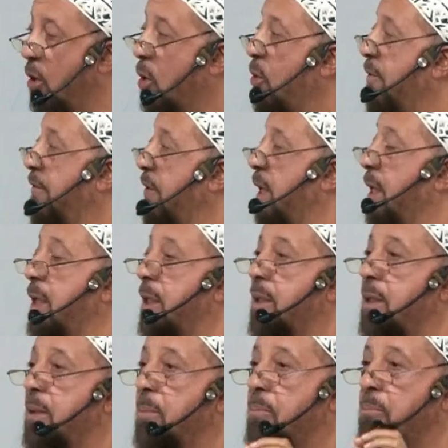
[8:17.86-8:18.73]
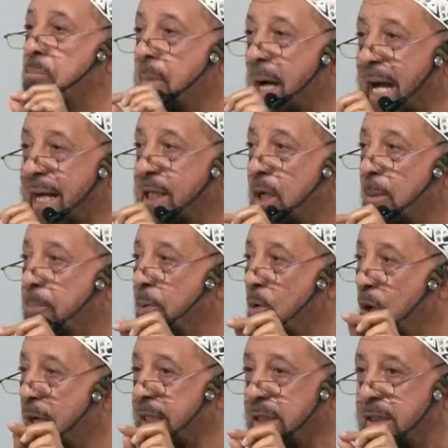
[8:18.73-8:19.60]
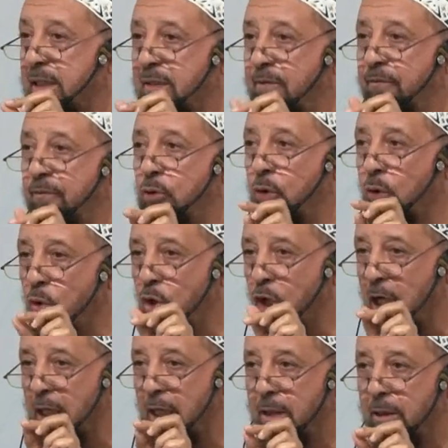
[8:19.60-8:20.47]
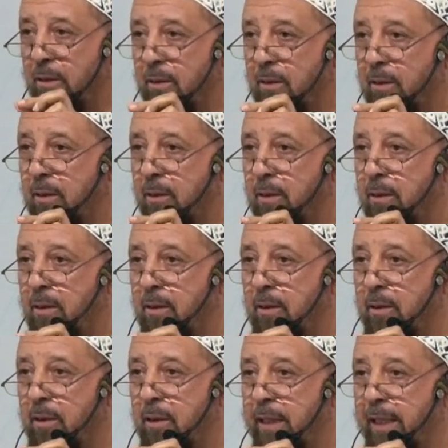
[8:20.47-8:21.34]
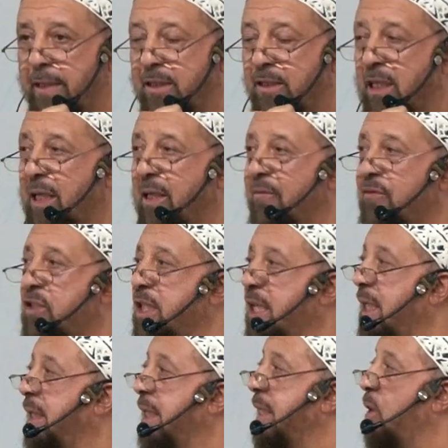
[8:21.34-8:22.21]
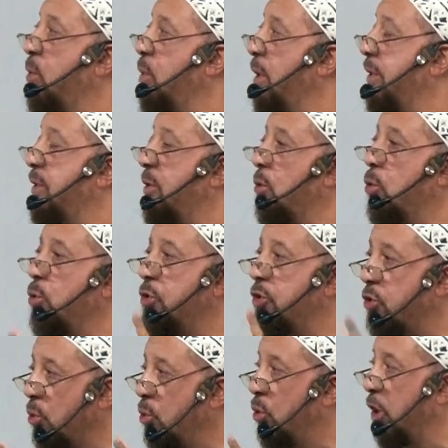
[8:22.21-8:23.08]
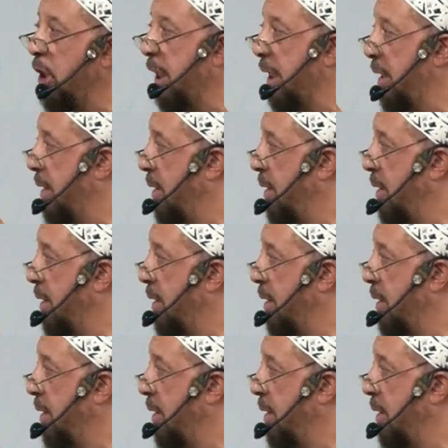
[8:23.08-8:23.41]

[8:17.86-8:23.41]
over minor points, furua, instead of dealing with usul,